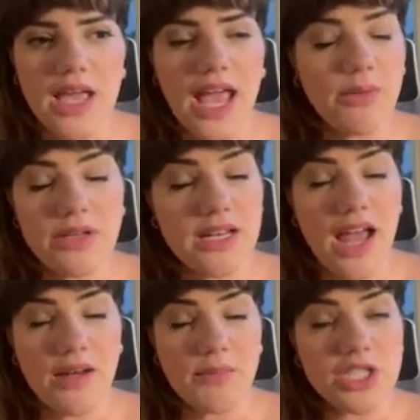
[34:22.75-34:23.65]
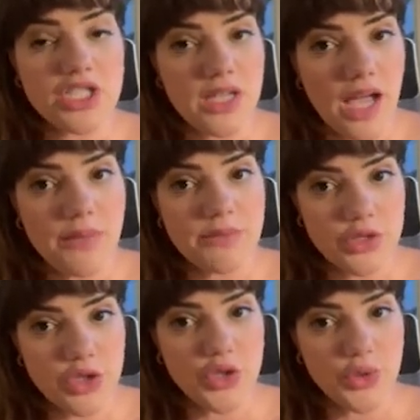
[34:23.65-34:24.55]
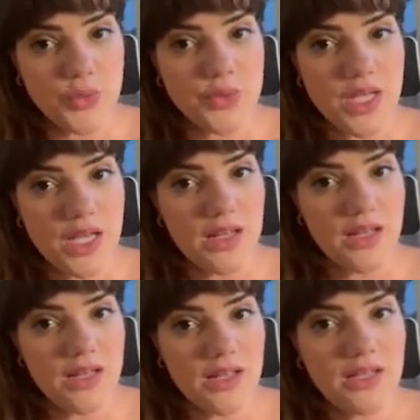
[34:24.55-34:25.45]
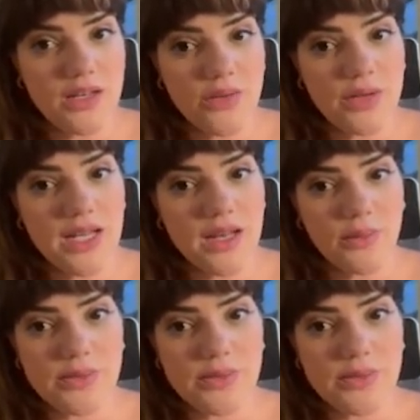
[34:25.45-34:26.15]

And we didn't have much time to shoot, and then